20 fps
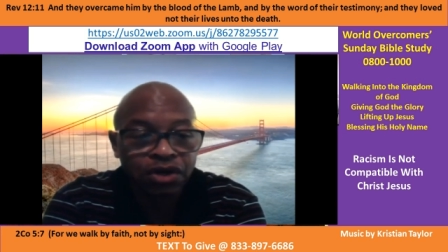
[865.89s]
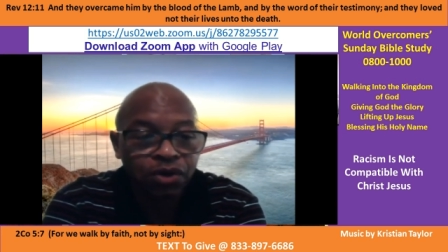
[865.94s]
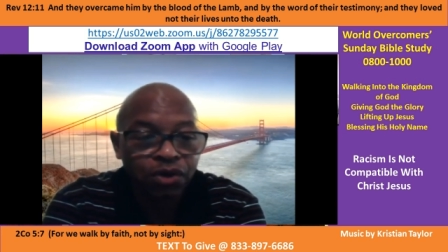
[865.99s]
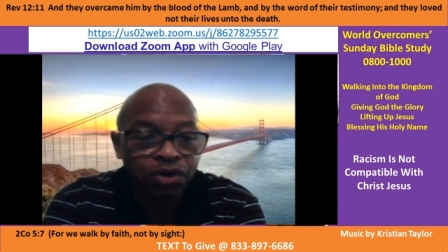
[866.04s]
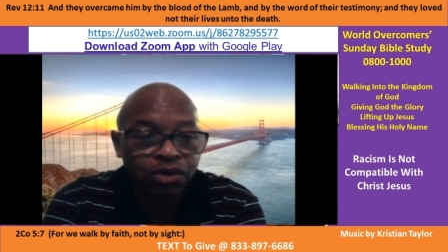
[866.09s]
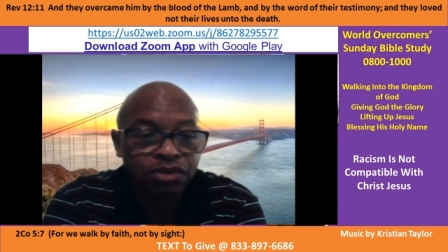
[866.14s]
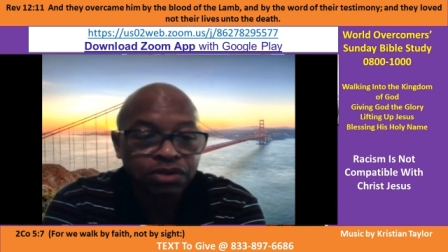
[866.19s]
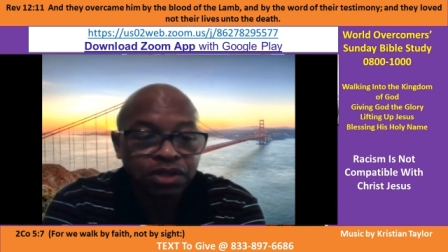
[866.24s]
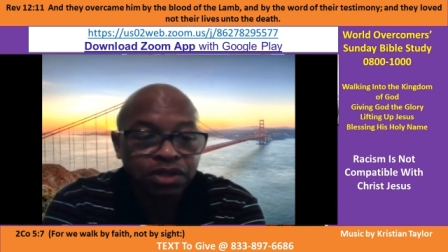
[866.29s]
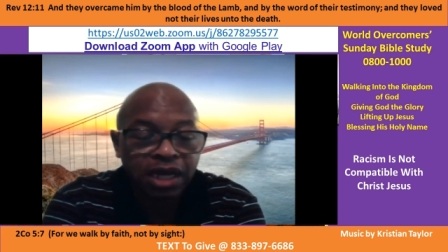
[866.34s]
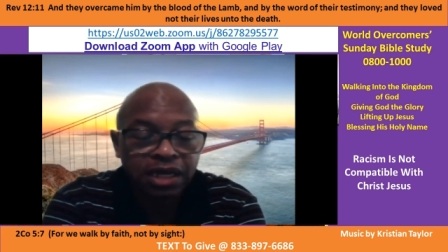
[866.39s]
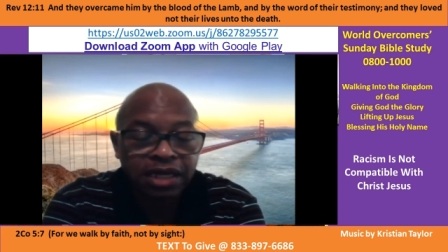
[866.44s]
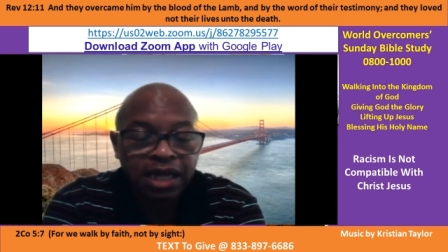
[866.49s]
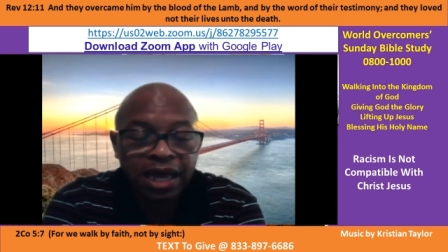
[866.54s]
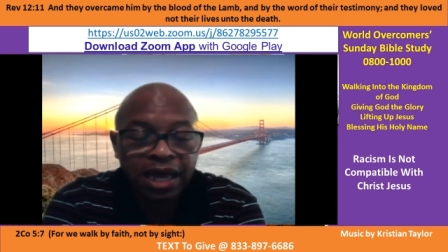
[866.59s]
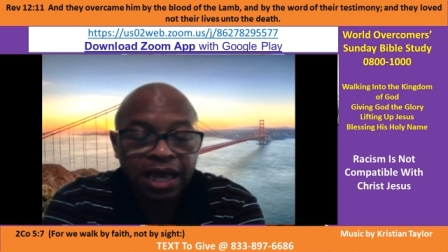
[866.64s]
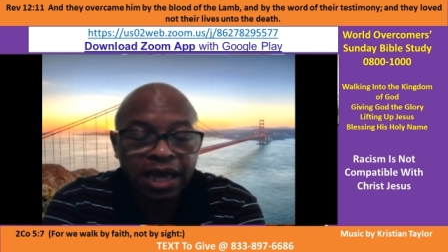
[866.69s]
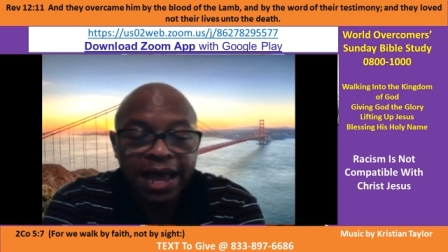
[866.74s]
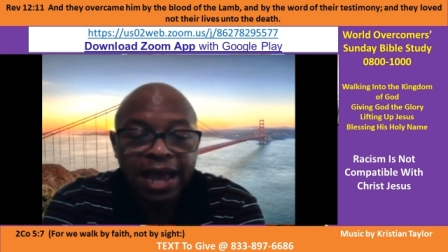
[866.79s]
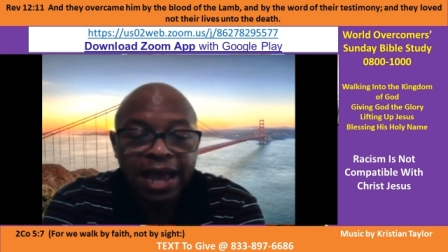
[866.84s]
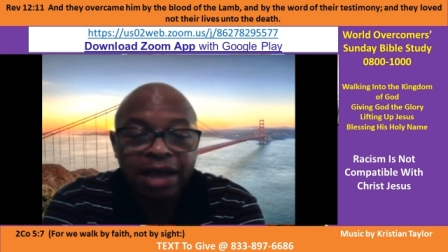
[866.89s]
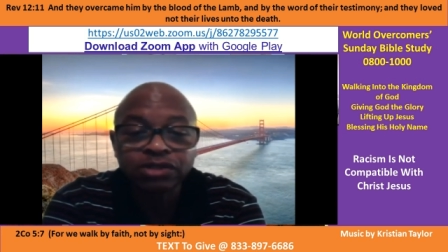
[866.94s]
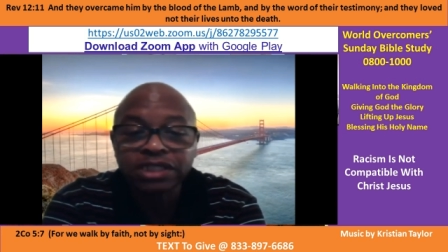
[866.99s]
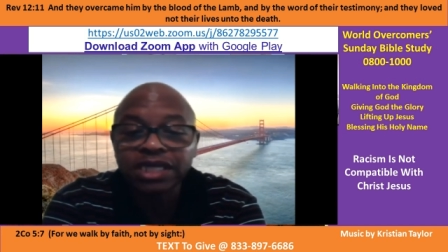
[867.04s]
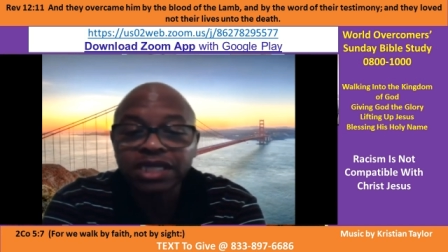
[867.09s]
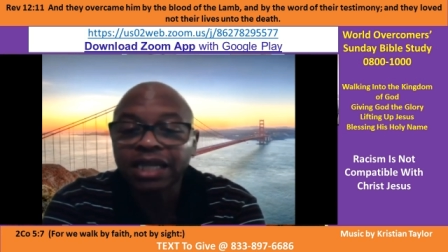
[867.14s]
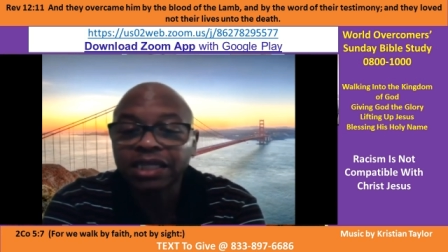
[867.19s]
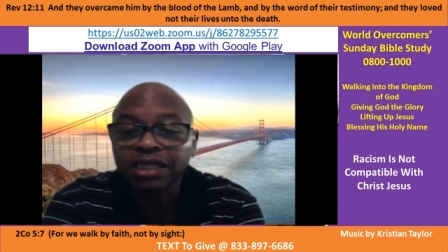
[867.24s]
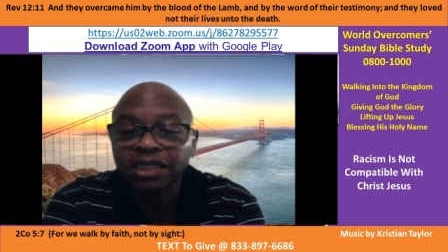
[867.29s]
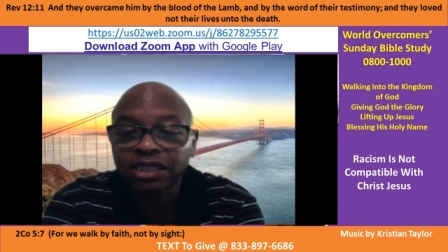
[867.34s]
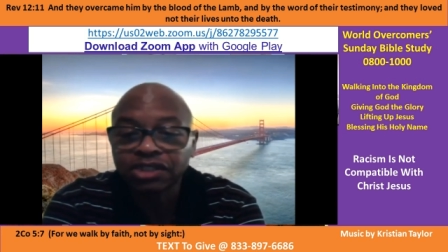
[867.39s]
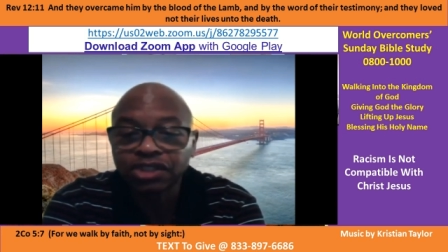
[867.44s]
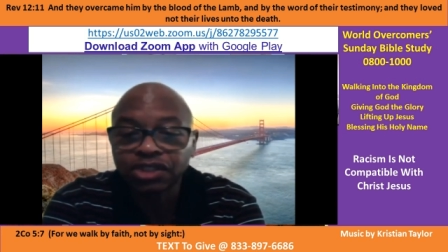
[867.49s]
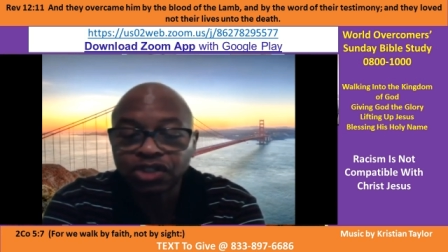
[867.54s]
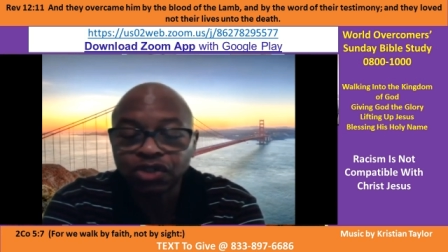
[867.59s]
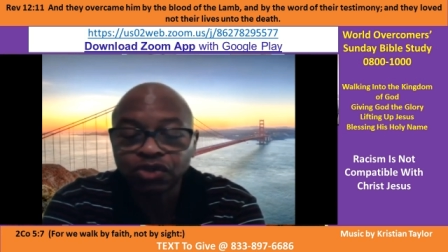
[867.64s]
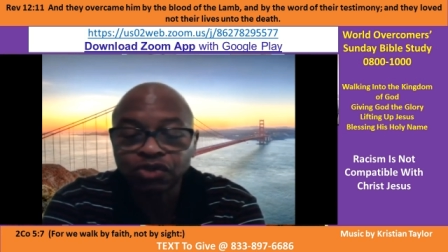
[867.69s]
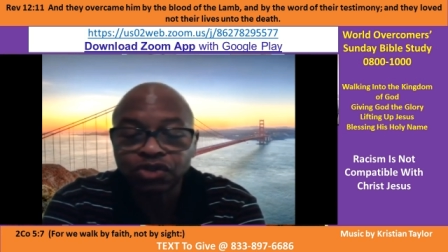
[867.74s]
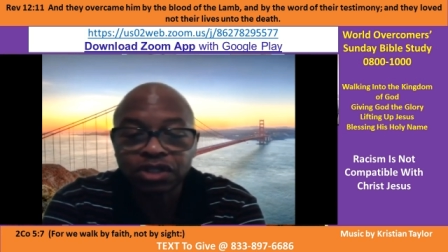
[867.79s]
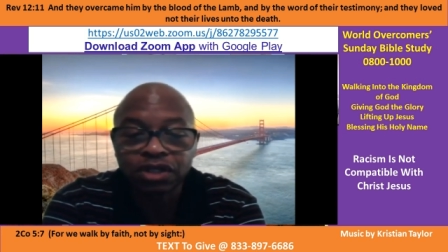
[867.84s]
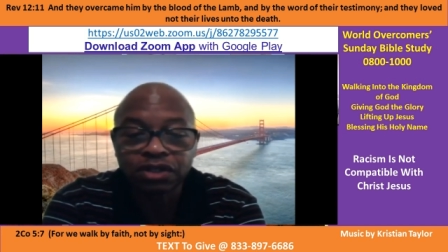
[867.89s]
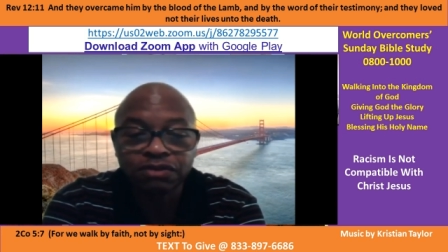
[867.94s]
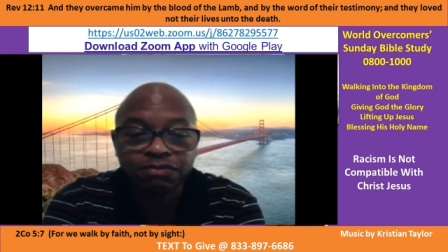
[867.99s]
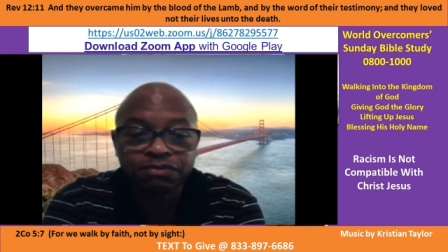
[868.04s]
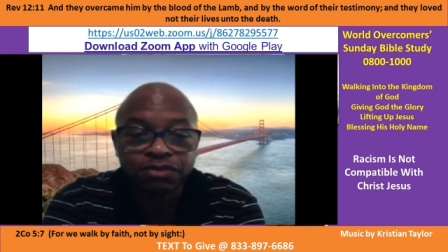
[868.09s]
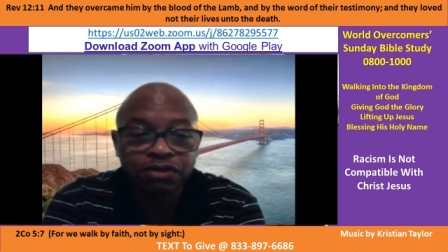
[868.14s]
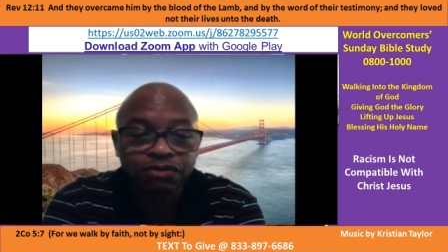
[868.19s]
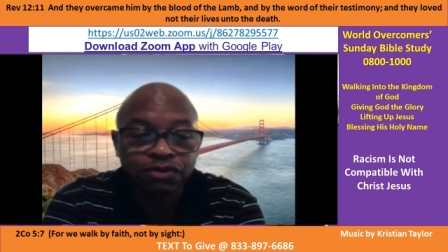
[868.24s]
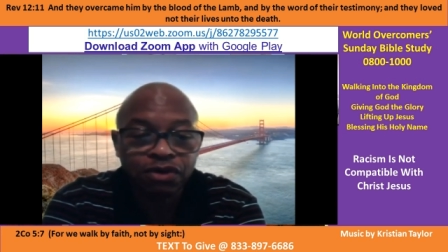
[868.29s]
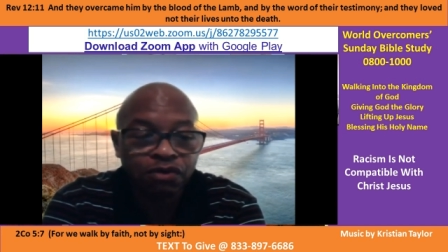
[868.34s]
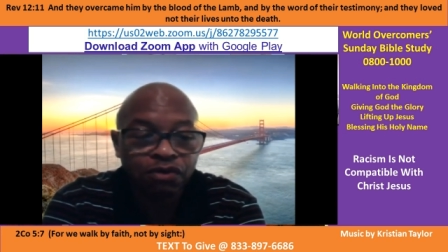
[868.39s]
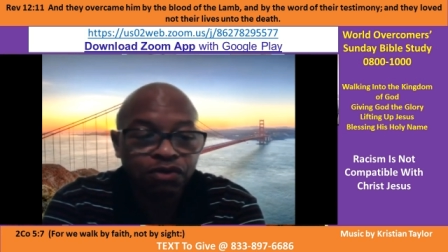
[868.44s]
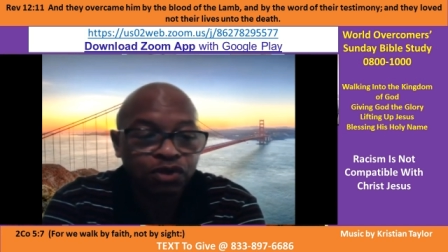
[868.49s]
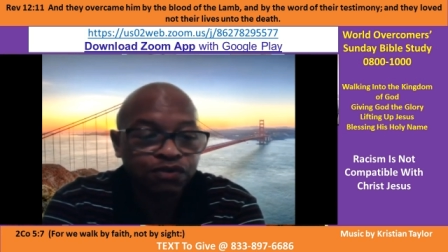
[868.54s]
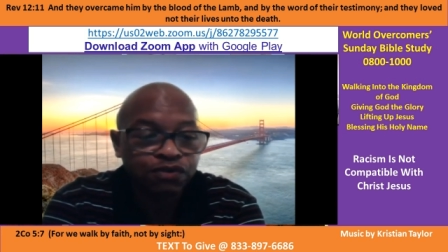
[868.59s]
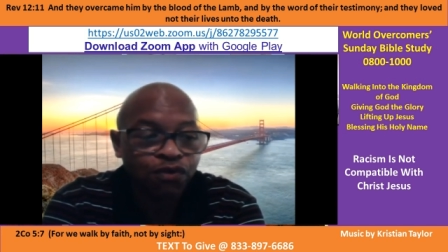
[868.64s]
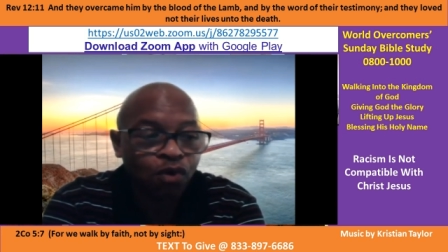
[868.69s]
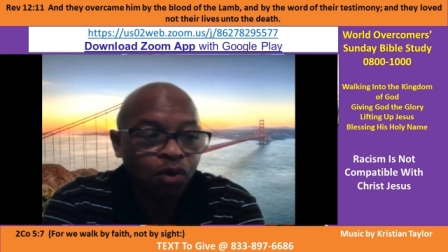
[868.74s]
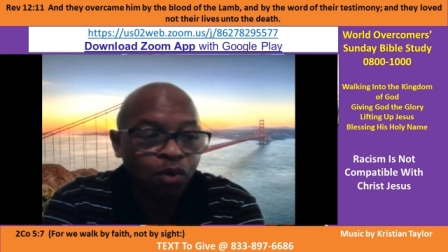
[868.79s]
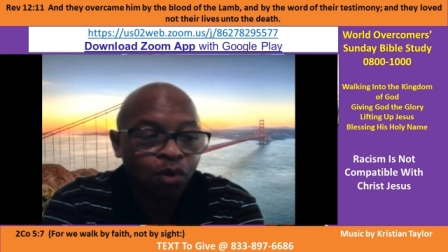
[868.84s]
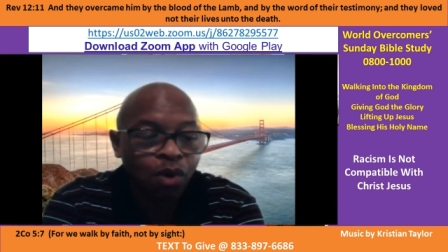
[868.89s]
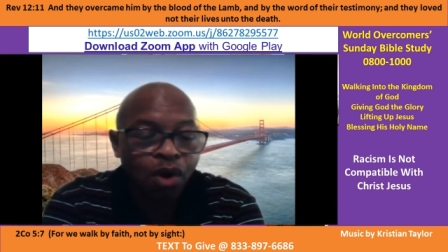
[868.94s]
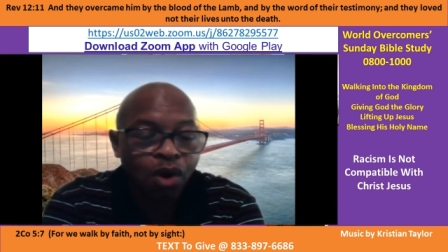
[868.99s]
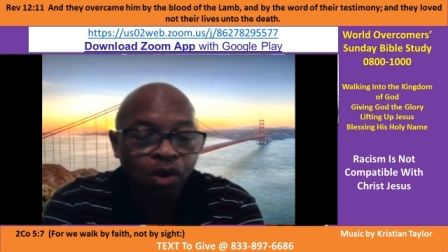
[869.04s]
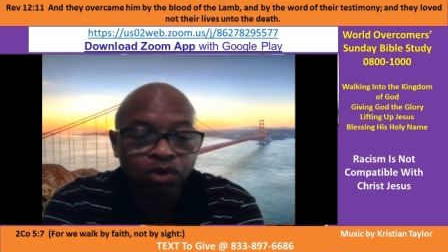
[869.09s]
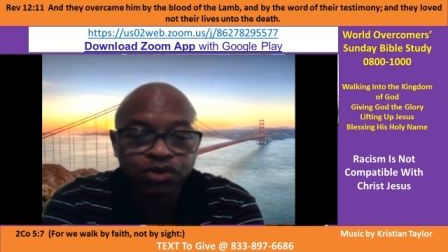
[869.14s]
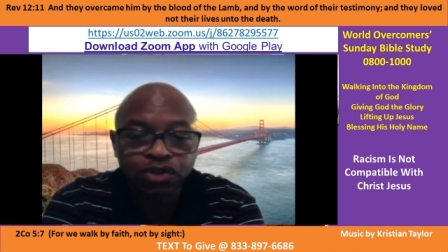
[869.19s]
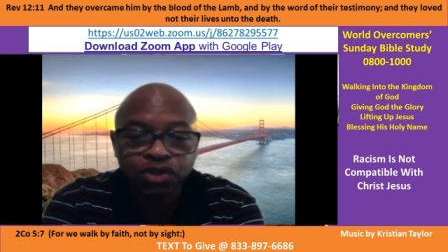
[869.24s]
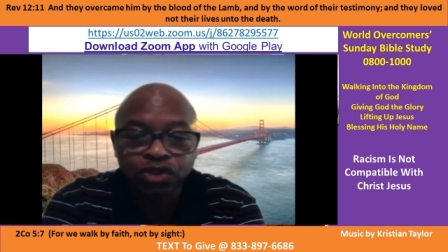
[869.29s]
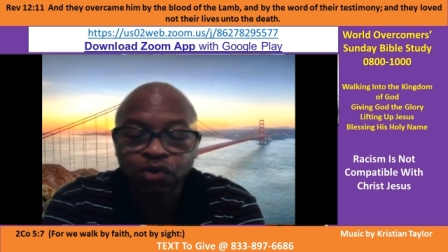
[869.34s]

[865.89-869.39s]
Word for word: or uh, outside the institution of, the, of, of those four walls.